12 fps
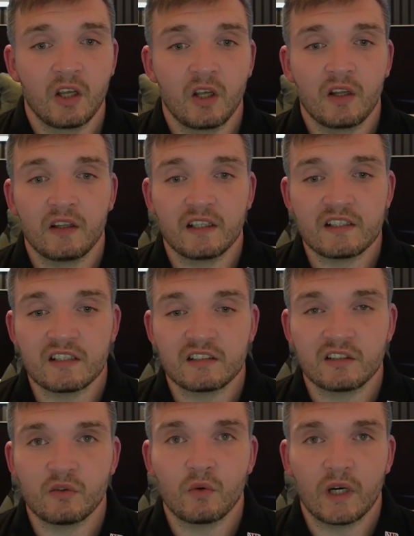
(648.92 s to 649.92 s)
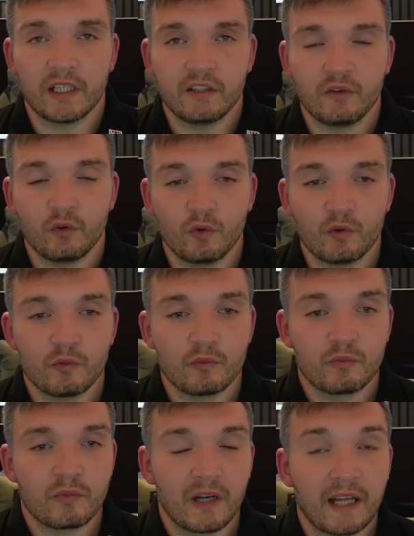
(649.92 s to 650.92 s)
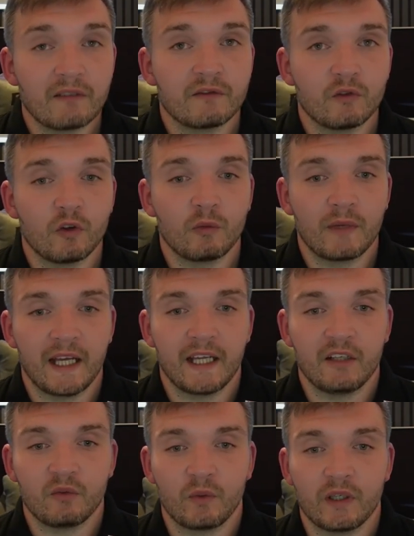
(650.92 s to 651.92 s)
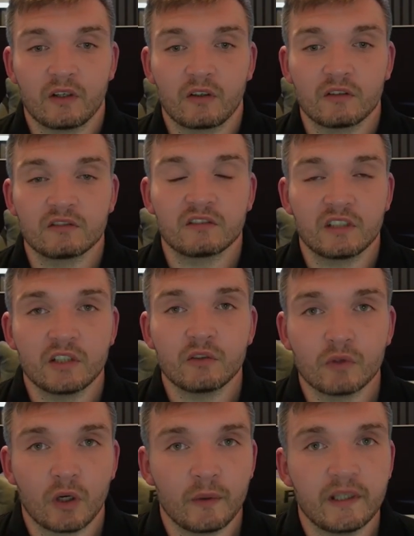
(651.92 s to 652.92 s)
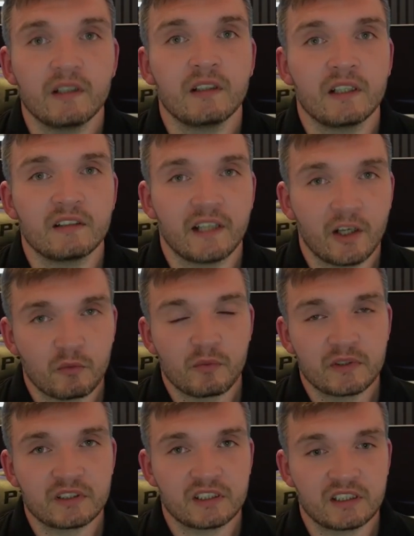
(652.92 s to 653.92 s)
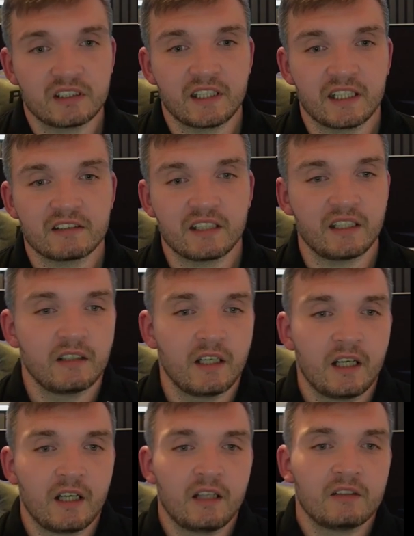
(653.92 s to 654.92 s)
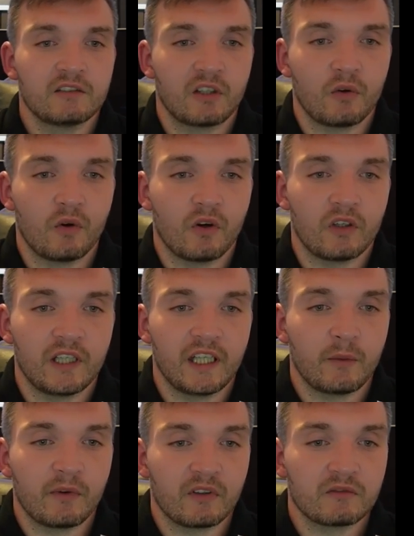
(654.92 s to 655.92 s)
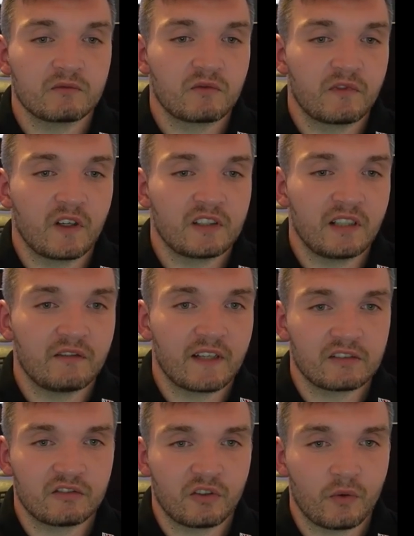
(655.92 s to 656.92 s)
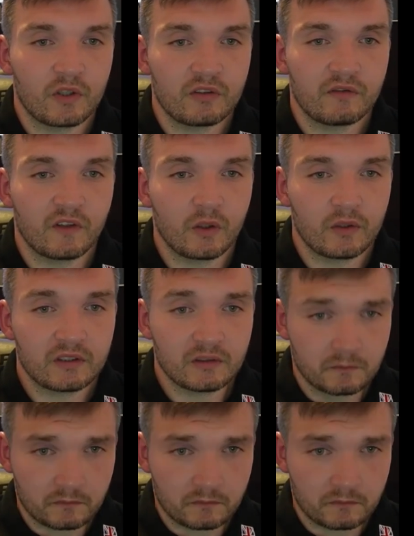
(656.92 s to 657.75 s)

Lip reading: This is still a new platform and we are constantly growing to help businesses get seen. So on here, we've got 13,200 followers.